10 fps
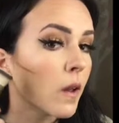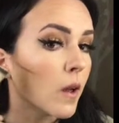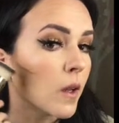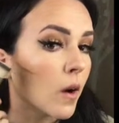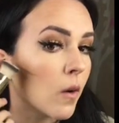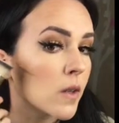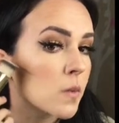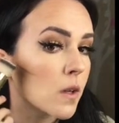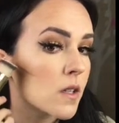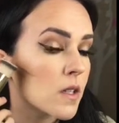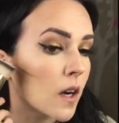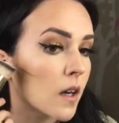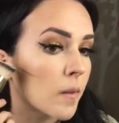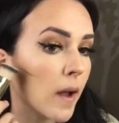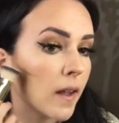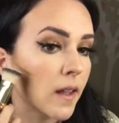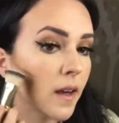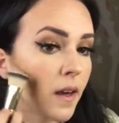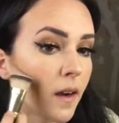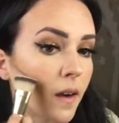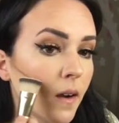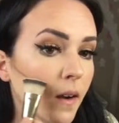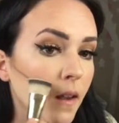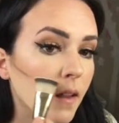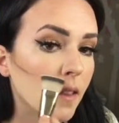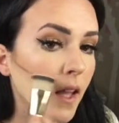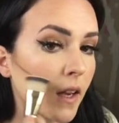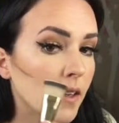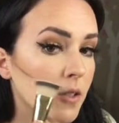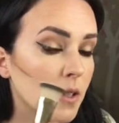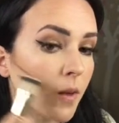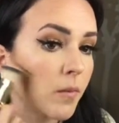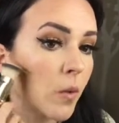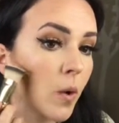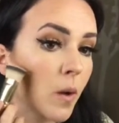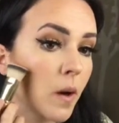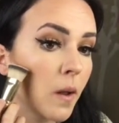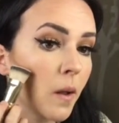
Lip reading: And you always want it darker back here, lighter as you come forward.